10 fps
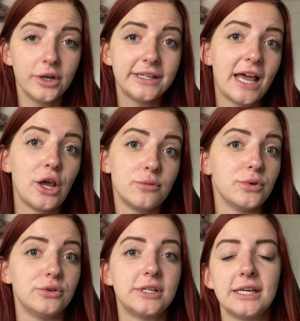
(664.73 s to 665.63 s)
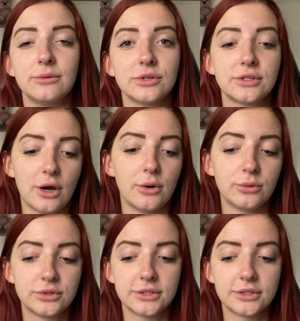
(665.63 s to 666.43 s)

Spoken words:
yellow booty was sold,